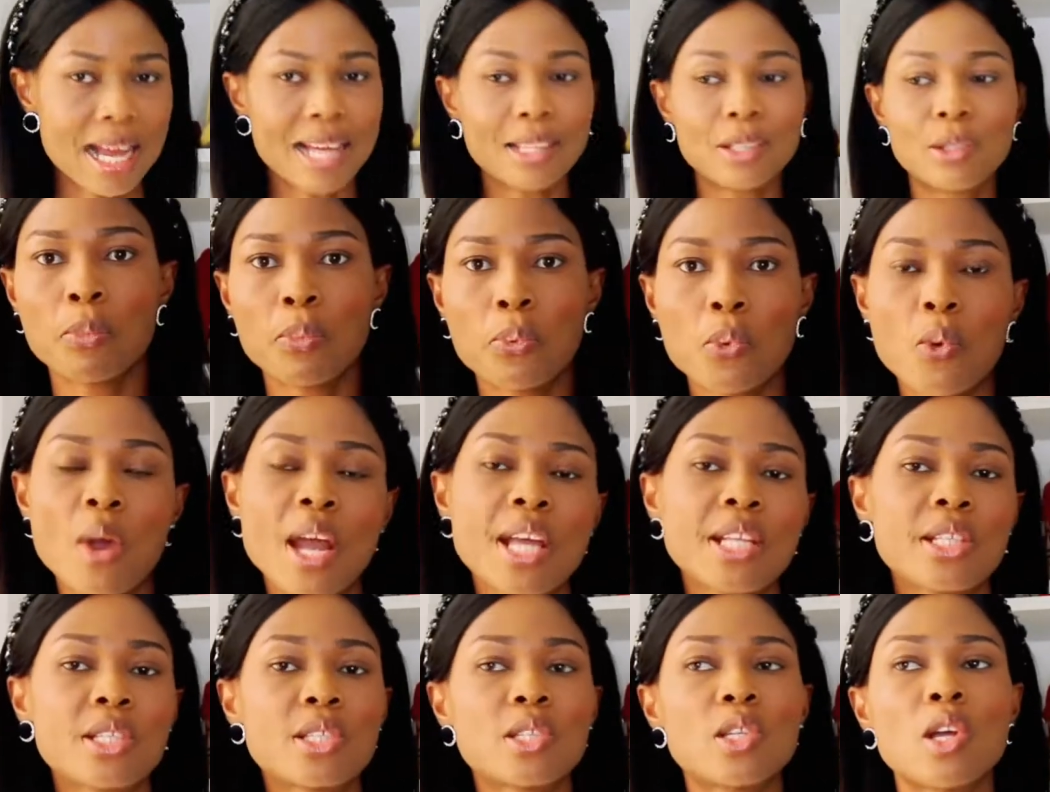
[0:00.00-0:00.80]
And
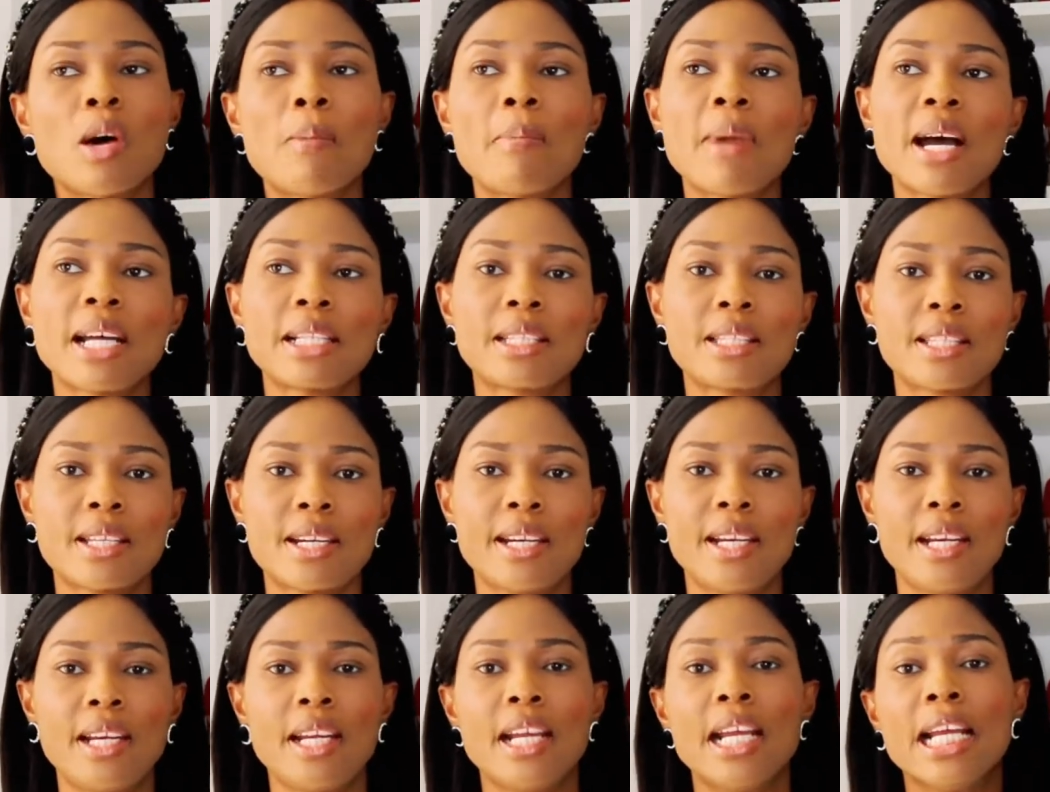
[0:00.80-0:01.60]
point number
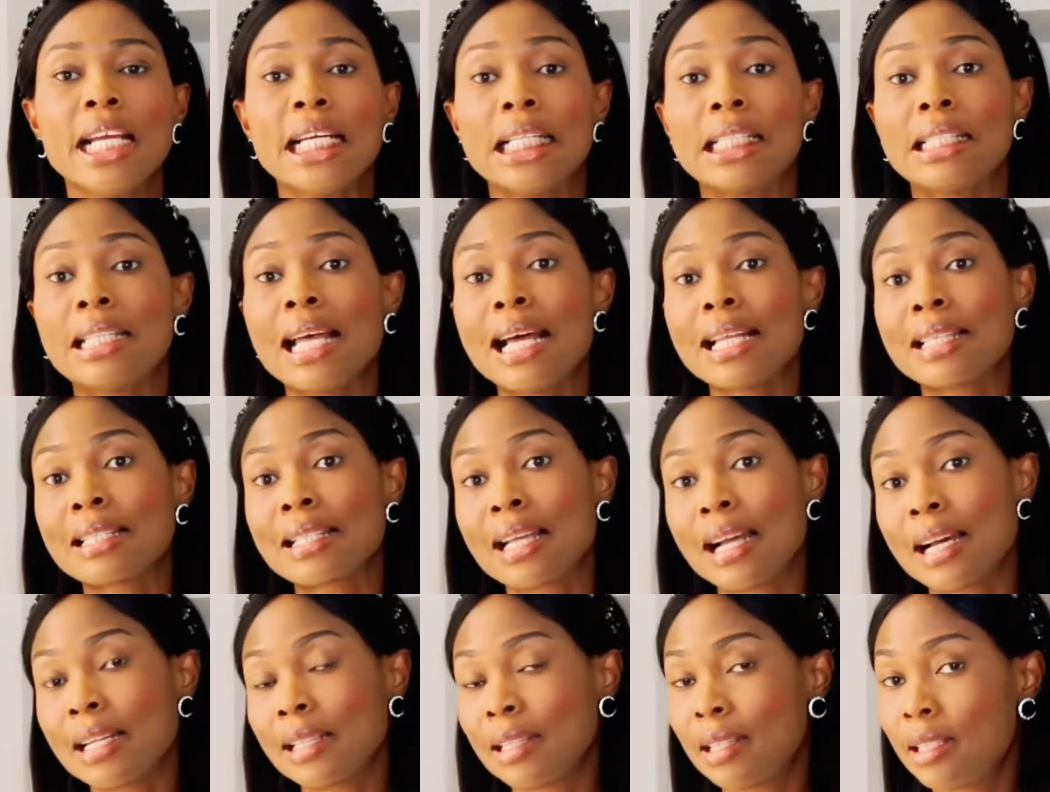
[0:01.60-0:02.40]
three
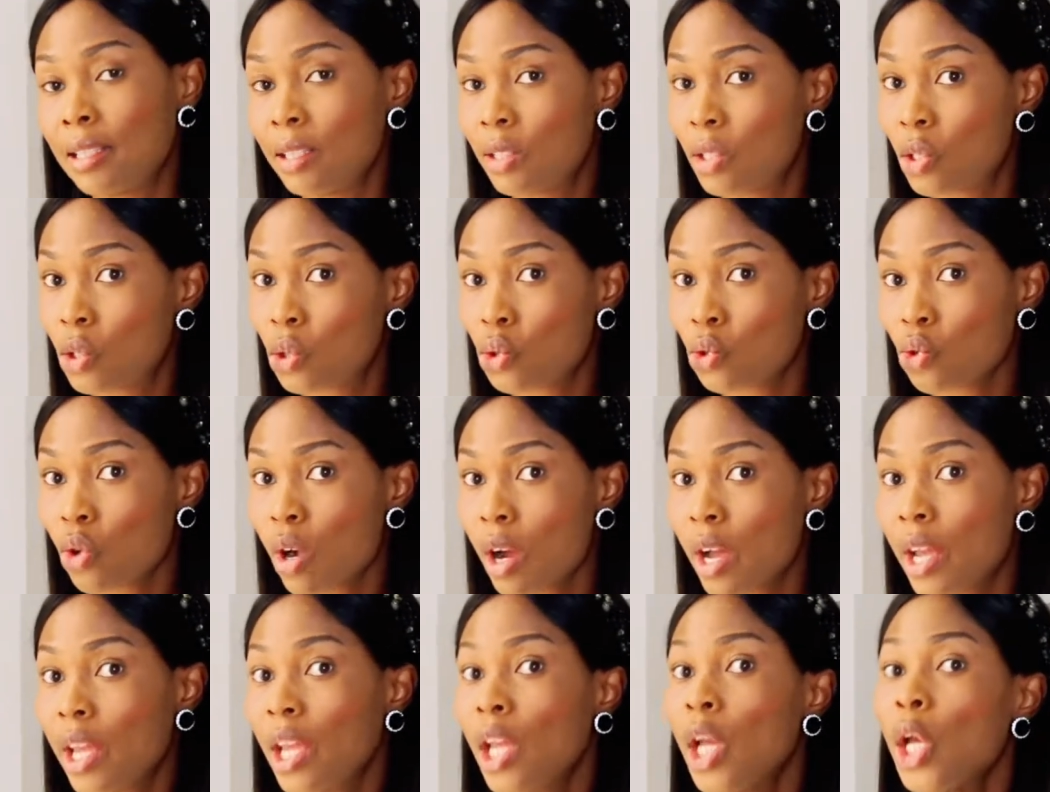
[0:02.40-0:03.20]
that can
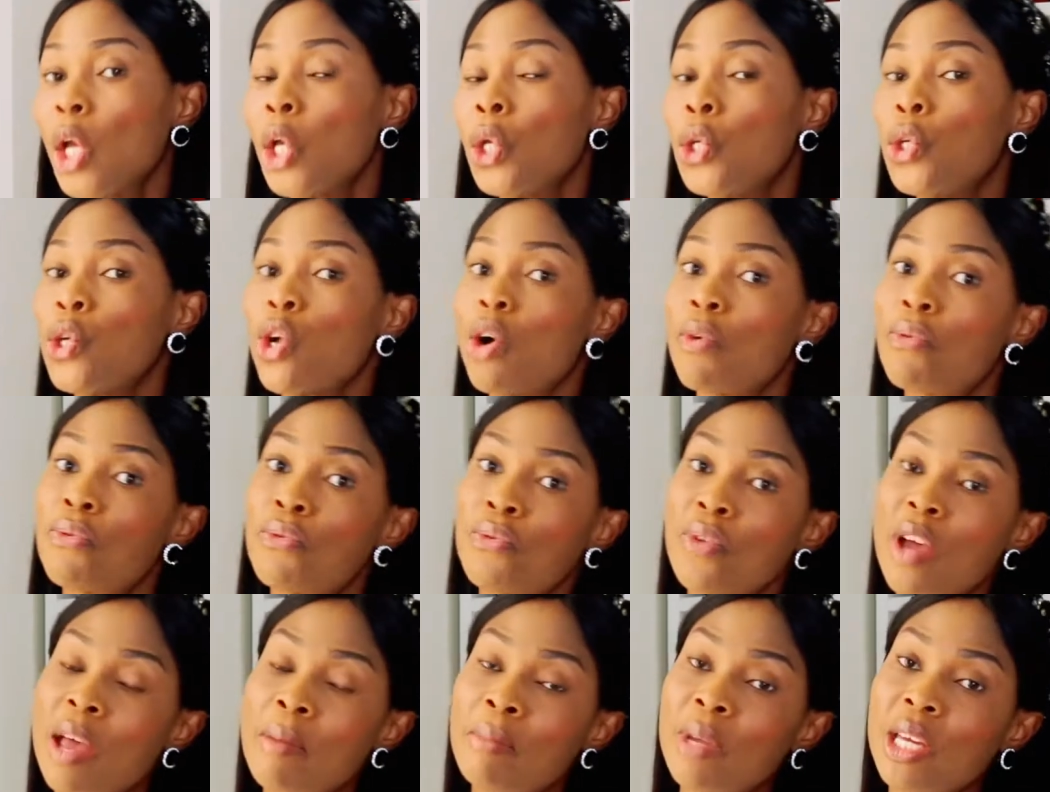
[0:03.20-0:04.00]
destroy your
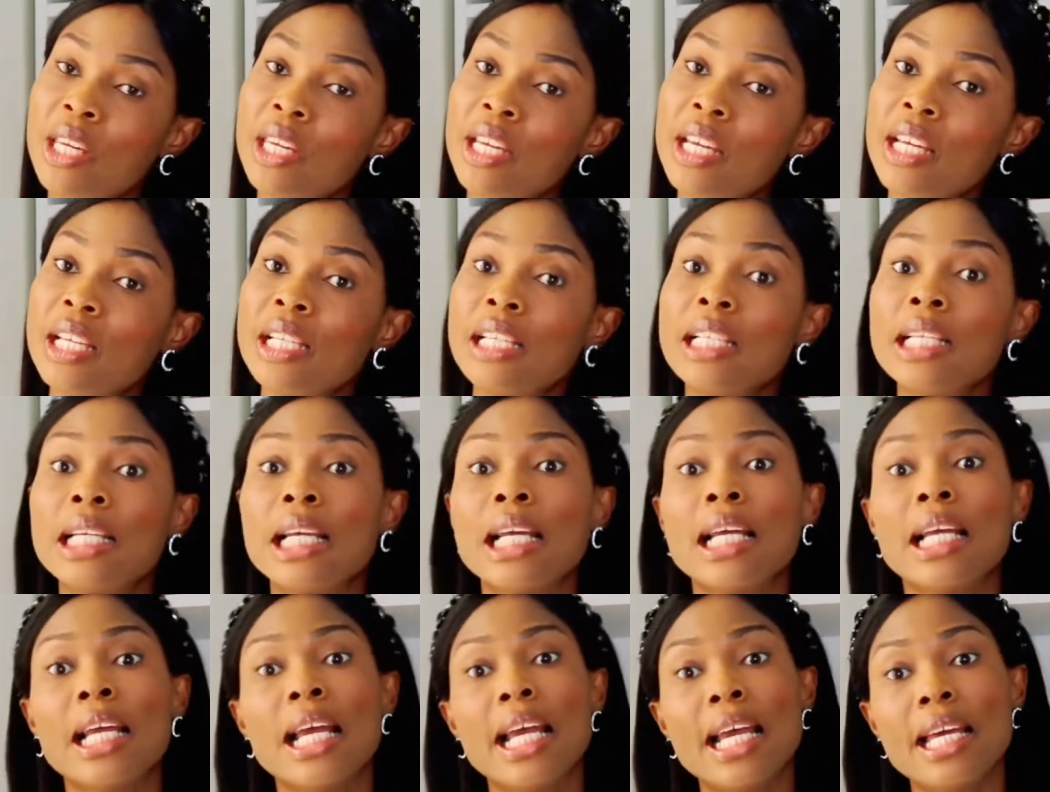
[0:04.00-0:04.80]
feminine
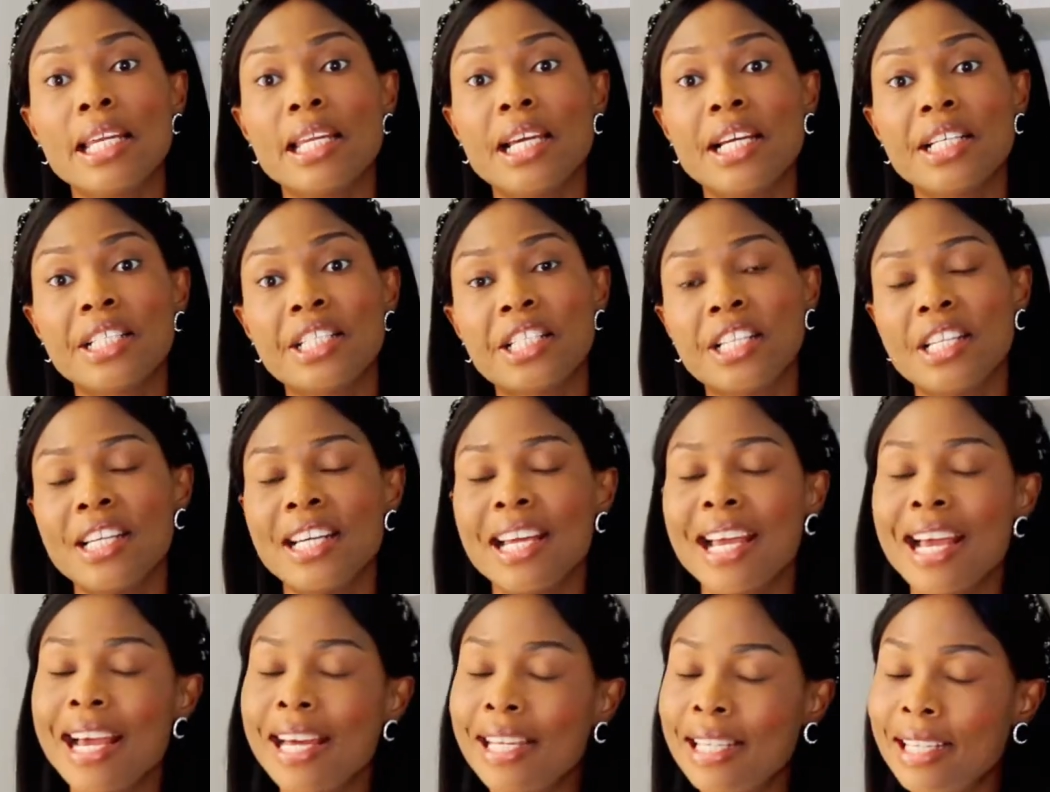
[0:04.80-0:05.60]

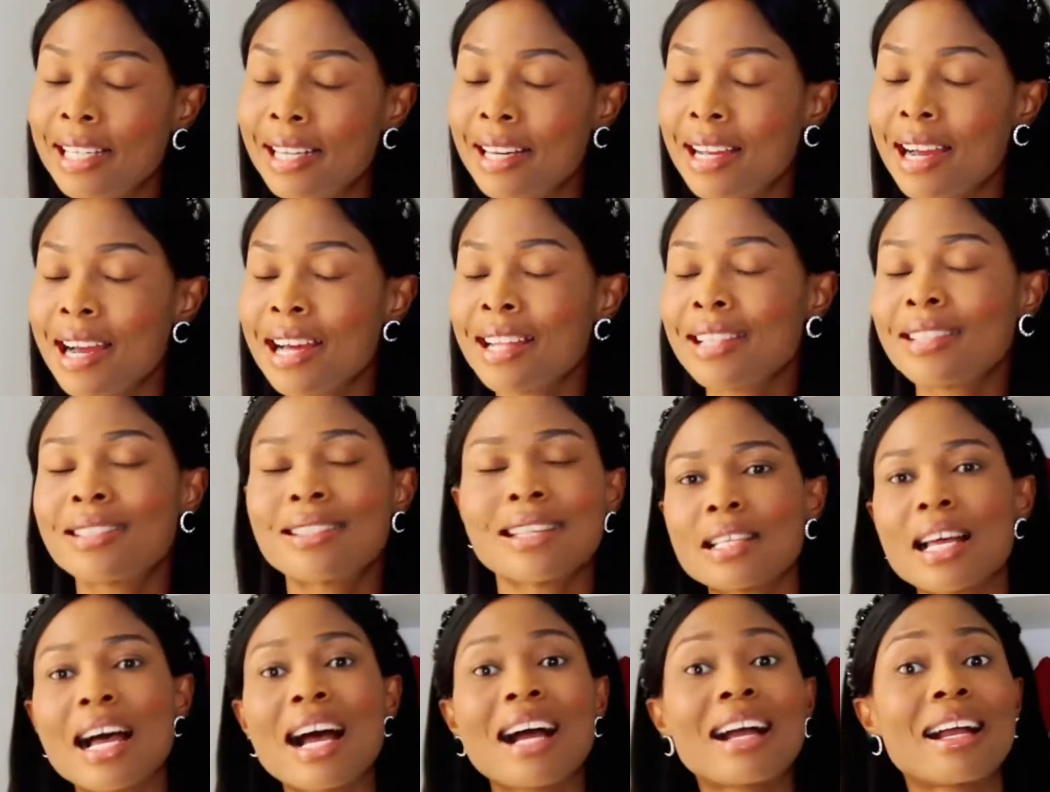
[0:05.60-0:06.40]
energy, elegance
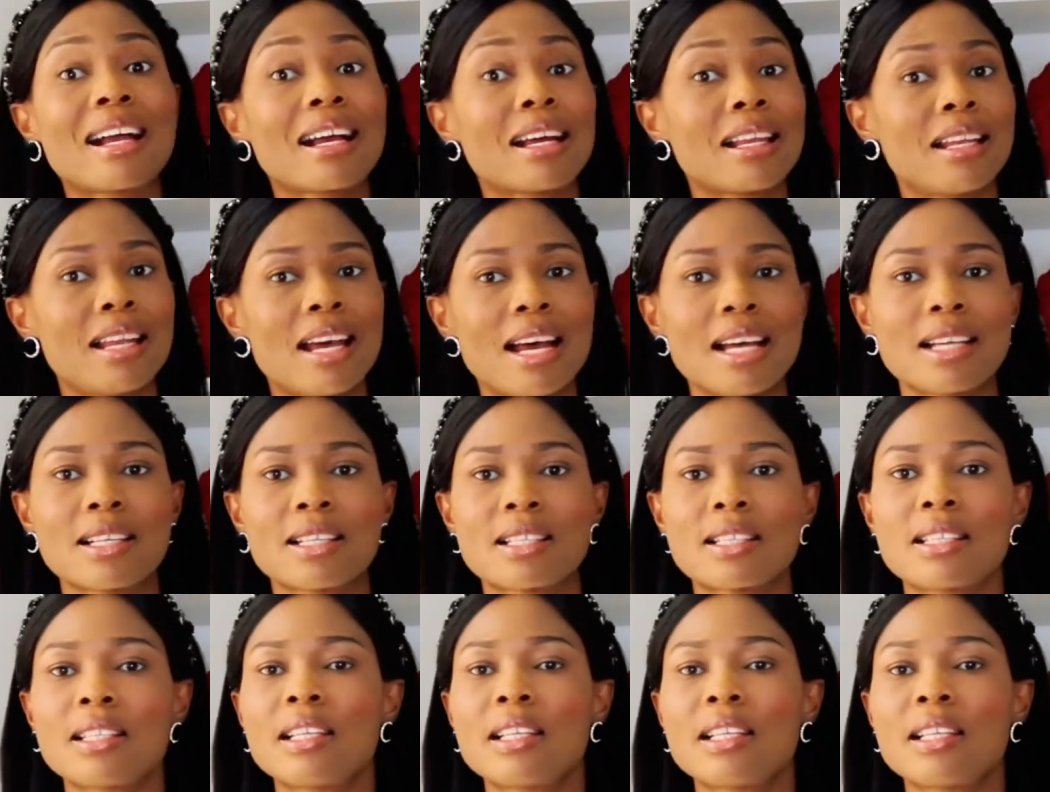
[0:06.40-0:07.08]
and class: